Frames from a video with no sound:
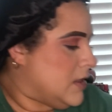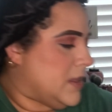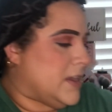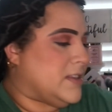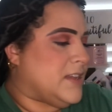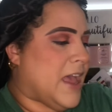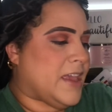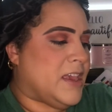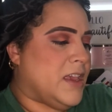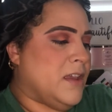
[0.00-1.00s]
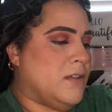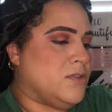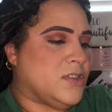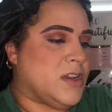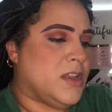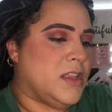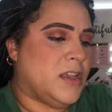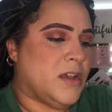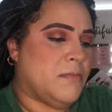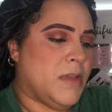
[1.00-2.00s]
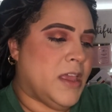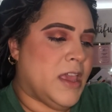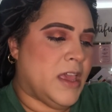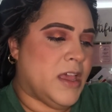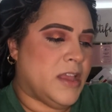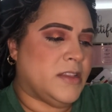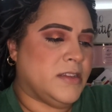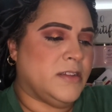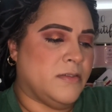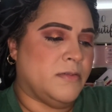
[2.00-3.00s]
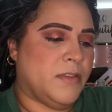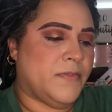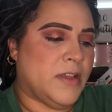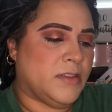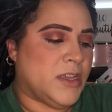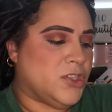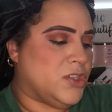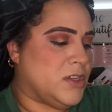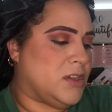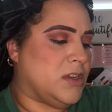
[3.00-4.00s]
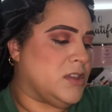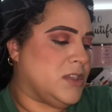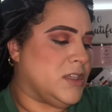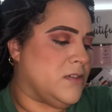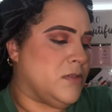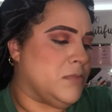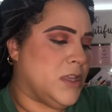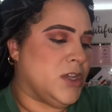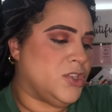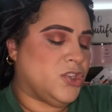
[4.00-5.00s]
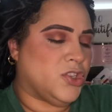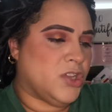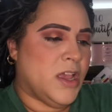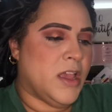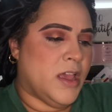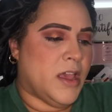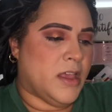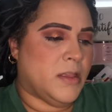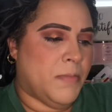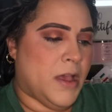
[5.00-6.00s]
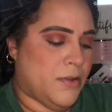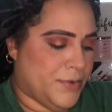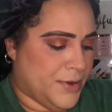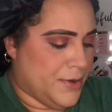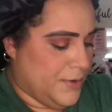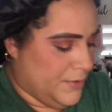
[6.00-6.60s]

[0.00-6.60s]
like, tacky, I'm just going to clean up my hand with the foundation and the serum blush and the powder.